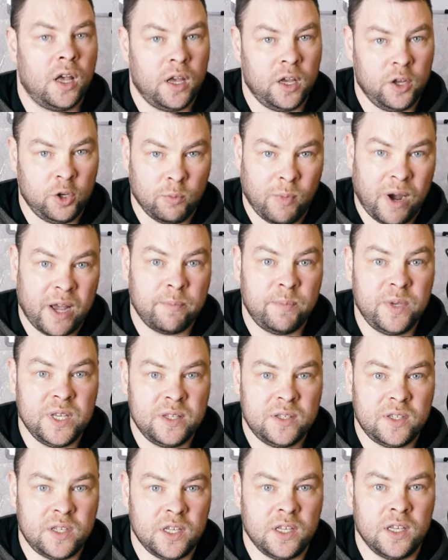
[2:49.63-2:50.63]
into my
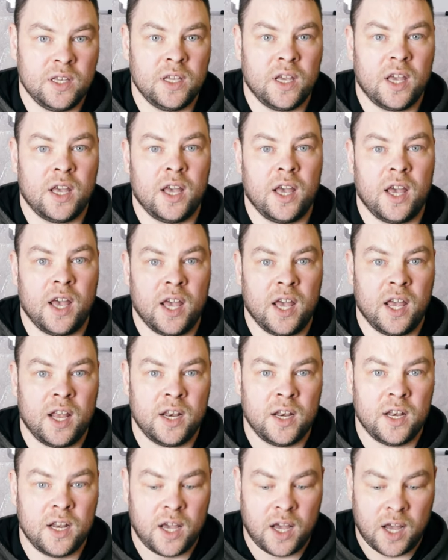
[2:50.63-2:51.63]
PC
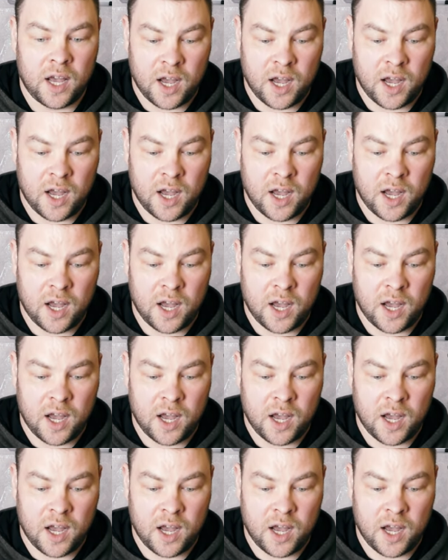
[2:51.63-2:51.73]
and